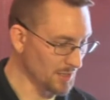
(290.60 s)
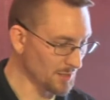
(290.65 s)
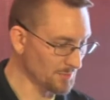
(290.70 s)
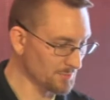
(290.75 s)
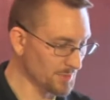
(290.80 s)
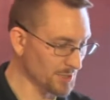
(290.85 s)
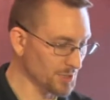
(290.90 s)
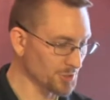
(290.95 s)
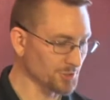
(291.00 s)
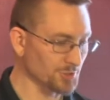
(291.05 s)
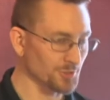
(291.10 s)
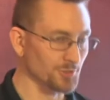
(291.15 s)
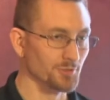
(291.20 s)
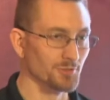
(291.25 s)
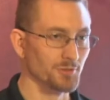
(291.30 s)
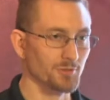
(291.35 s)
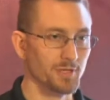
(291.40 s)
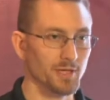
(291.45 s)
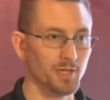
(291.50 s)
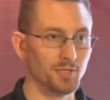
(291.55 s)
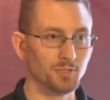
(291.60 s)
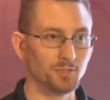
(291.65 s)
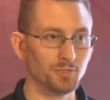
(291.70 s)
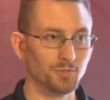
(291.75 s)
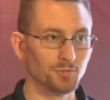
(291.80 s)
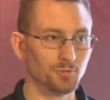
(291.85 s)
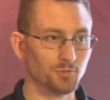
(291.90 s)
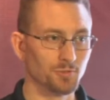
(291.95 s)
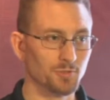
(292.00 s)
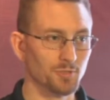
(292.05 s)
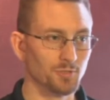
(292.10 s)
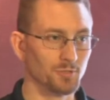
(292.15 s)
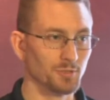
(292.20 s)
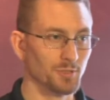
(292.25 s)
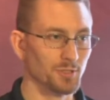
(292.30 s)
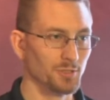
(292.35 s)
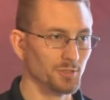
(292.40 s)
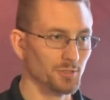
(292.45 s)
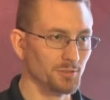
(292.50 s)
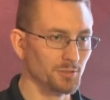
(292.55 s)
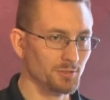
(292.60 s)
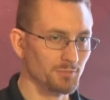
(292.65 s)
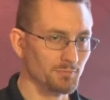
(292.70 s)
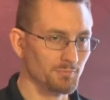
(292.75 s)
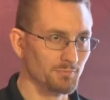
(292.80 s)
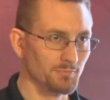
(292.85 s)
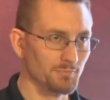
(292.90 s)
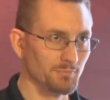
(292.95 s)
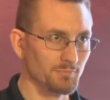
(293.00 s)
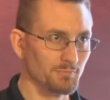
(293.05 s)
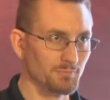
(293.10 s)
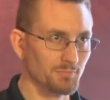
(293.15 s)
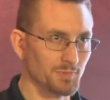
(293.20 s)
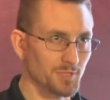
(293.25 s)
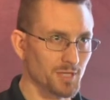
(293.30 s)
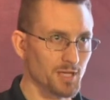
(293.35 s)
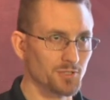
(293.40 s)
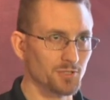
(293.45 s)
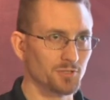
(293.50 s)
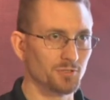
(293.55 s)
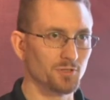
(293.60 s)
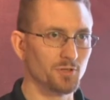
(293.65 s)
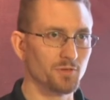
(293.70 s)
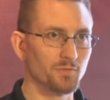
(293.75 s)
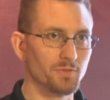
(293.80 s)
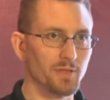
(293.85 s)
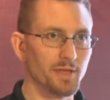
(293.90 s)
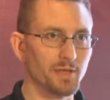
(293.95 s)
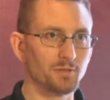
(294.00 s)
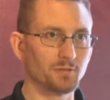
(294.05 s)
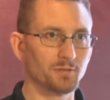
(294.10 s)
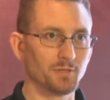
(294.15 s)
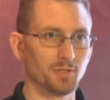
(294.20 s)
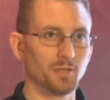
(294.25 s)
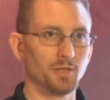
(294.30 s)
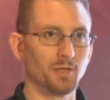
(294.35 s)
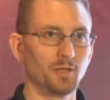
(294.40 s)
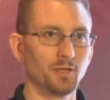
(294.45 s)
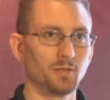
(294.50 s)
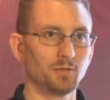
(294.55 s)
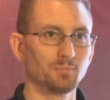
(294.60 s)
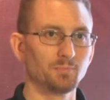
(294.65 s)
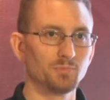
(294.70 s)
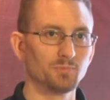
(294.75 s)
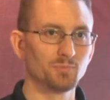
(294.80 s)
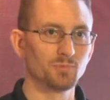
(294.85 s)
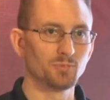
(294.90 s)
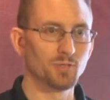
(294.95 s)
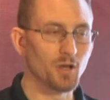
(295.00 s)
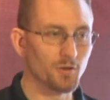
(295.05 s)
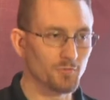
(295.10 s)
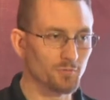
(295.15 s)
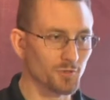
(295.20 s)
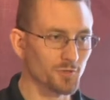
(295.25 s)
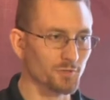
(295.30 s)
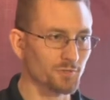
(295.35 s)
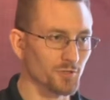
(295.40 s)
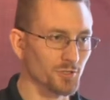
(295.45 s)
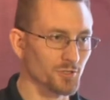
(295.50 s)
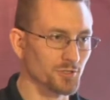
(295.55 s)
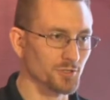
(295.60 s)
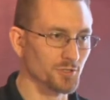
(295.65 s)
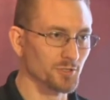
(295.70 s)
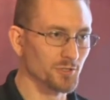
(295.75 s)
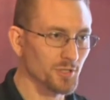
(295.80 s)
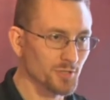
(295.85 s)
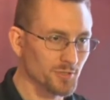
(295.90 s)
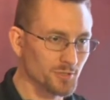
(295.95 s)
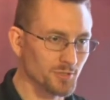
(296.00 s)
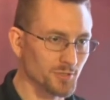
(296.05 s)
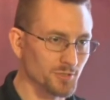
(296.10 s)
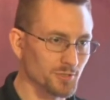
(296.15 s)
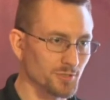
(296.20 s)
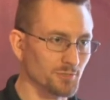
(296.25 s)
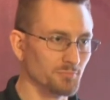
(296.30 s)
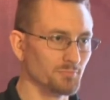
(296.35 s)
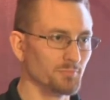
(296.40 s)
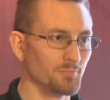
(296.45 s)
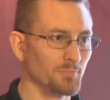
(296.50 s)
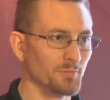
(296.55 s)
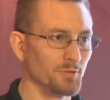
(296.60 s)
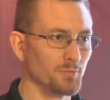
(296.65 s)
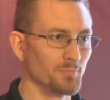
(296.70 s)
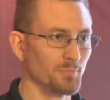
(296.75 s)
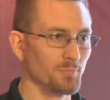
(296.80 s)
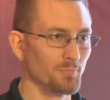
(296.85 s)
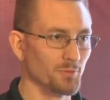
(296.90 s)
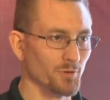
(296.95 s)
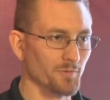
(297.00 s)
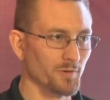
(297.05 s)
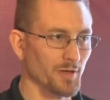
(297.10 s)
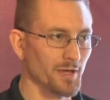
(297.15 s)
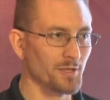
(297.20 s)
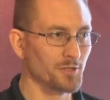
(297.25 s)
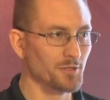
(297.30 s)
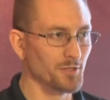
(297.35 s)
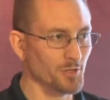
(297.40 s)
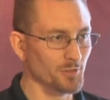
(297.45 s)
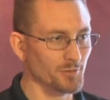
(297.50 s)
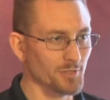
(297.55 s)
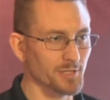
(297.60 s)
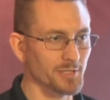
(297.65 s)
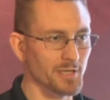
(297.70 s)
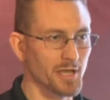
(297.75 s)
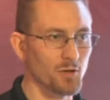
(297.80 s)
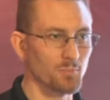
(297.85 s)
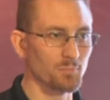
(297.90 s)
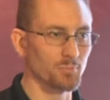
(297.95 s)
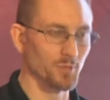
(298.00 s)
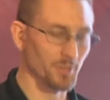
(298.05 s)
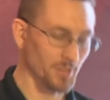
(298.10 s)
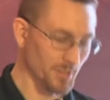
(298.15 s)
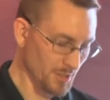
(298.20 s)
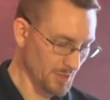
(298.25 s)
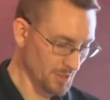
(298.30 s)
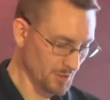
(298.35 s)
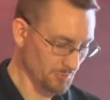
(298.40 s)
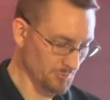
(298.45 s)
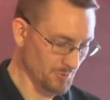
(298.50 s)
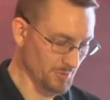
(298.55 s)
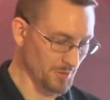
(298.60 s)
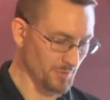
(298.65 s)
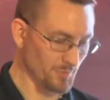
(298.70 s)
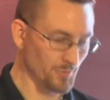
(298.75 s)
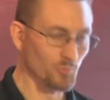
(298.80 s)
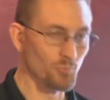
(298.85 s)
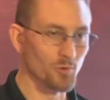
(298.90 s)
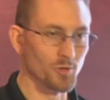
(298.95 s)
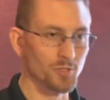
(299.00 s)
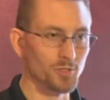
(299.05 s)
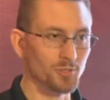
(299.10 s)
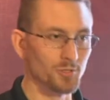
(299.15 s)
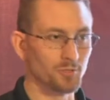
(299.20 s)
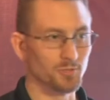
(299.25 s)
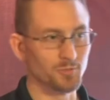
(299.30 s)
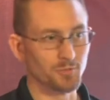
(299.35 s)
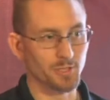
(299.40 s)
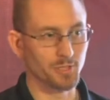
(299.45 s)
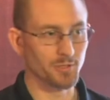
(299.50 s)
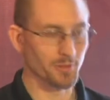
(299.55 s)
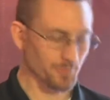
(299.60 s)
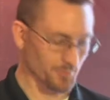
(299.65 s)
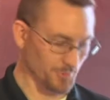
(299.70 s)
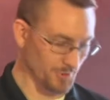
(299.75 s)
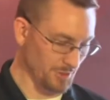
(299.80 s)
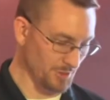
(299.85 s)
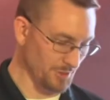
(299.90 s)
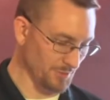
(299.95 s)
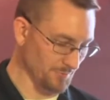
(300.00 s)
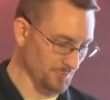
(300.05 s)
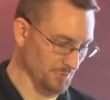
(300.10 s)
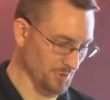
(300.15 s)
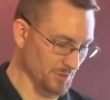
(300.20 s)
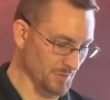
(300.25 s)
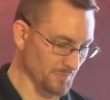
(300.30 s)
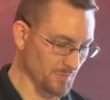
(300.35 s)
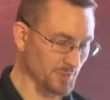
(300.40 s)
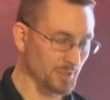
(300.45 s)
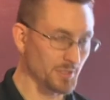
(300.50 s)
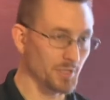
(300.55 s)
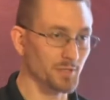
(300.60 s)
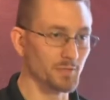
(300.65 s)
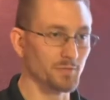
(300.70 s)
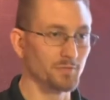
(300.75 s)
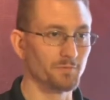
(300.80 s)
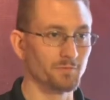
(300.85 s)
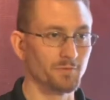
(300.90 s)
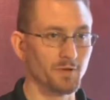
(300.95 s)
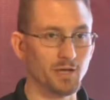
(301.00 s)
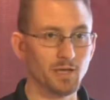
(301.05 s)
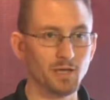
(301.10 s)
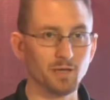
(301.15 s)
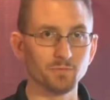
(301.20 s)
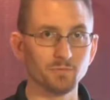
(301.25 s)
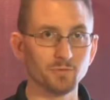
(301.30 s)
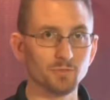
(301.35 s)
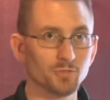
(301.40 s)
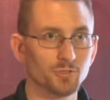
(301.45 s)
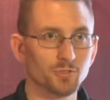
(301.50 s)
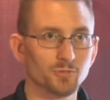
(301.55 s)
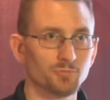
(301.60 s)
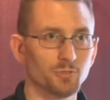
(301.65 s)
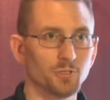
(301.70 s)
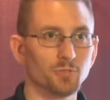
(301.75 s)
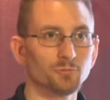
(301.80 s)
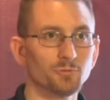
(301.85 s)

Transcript: Make sure that your tests of that software function, does it provide the correct output? We give it 1 and 2, get 3. If we give it -5 and the square